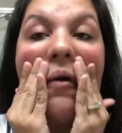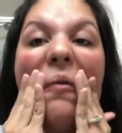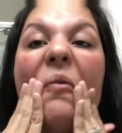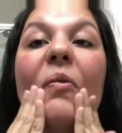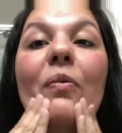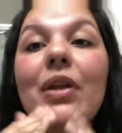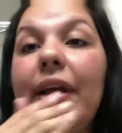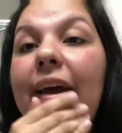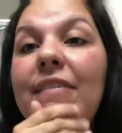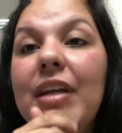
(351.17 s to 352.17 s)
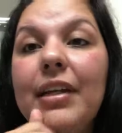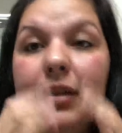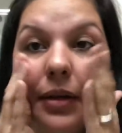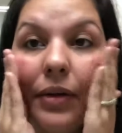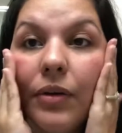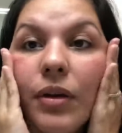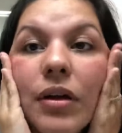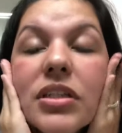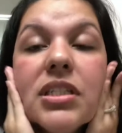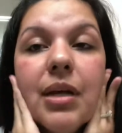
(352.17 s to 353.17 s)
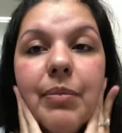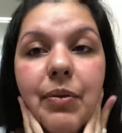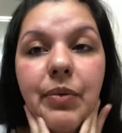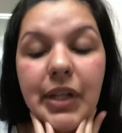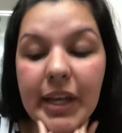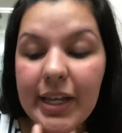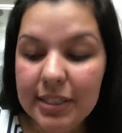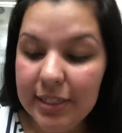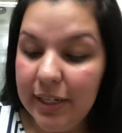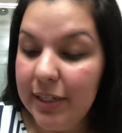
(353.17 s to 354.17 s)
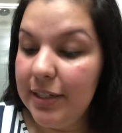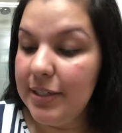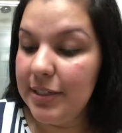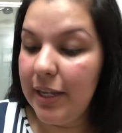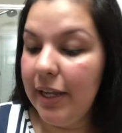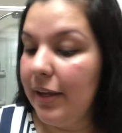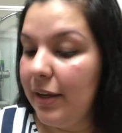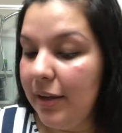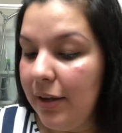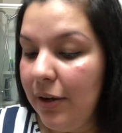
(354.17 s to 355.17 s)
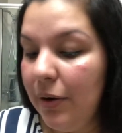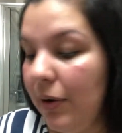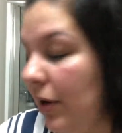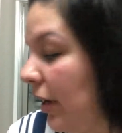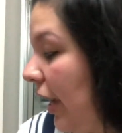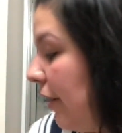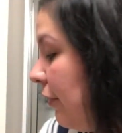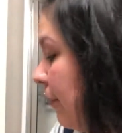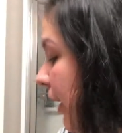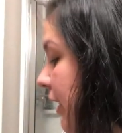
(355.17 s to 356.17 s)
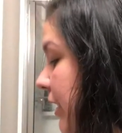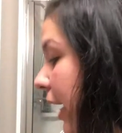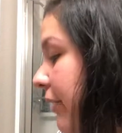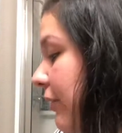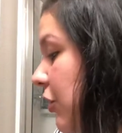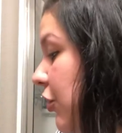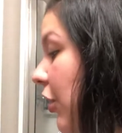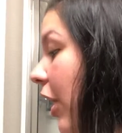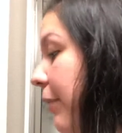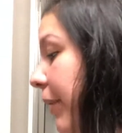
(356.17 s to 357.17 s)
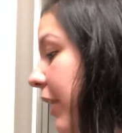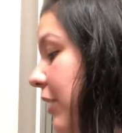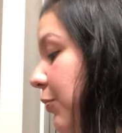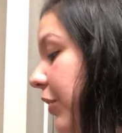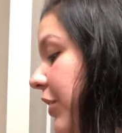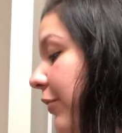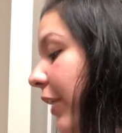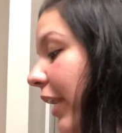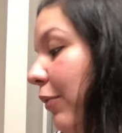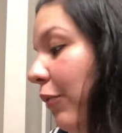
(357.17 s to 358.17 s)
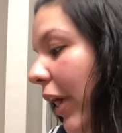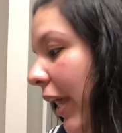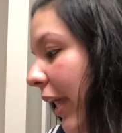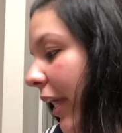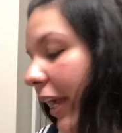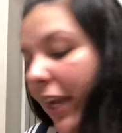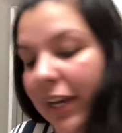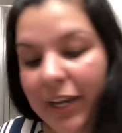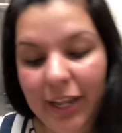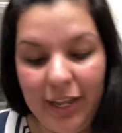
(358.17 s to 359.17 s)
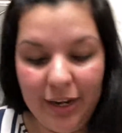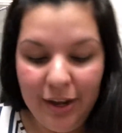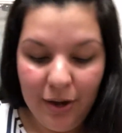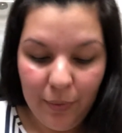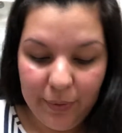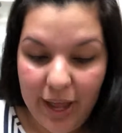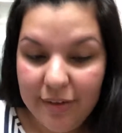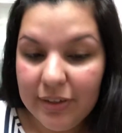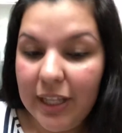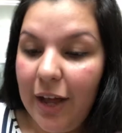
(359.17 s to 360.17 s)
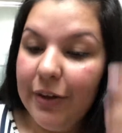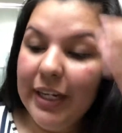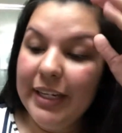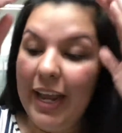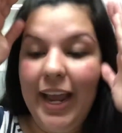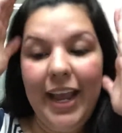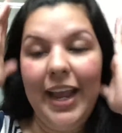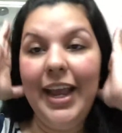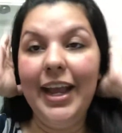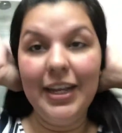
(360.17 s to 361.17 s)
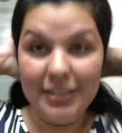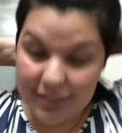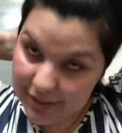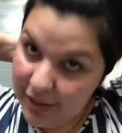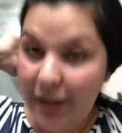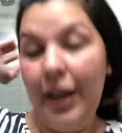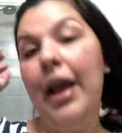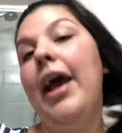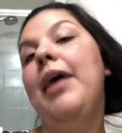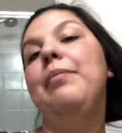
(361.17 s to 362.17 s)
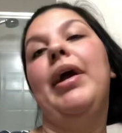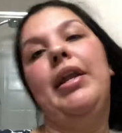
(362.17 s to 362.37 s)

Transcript: we really haven't, summer really hasn't hit us. Like everybody's kind of in shock because we're still getting rain and we have cloudy days. And by